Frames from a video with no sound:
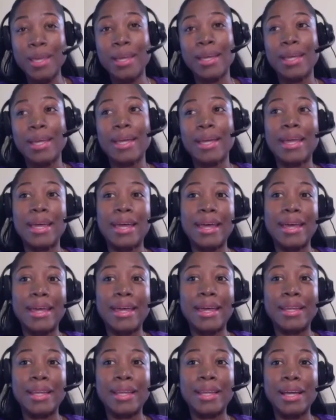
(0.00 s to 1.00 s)

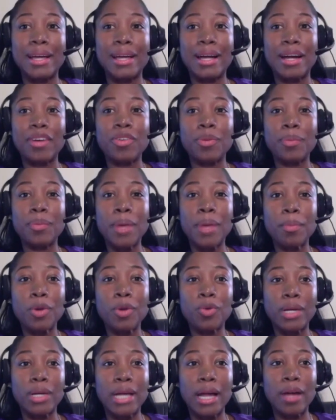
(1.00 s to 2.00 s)
and I remember
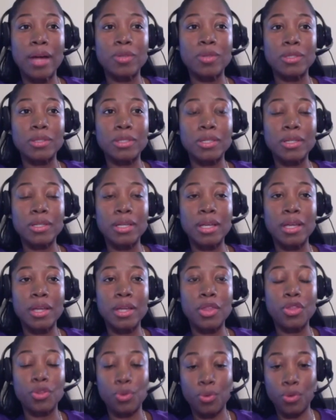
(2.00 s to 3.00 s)
when I was looking
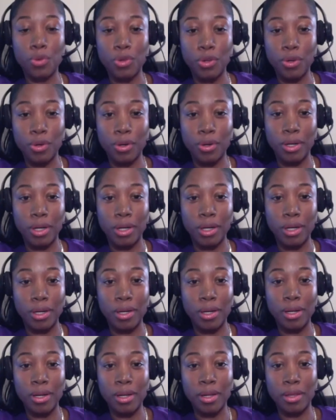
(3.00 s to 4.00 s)
through
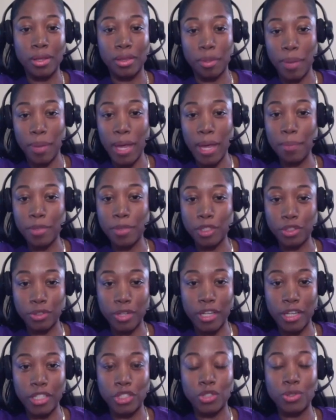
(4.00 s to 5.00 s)
the paper
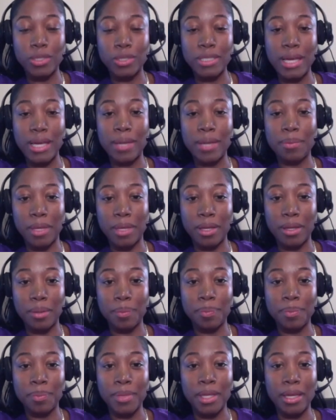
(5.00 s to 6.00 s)
trades you sent me,
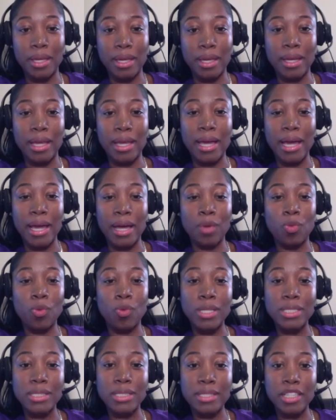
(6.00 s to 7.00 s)
and it had
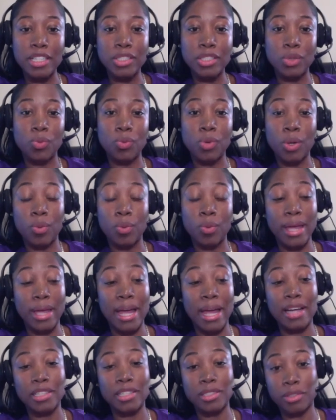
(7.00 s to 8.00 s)
one session where we
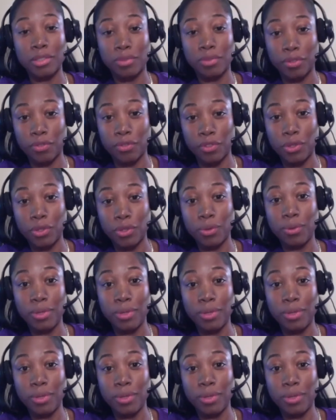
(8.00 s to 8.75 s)
actually reviewed.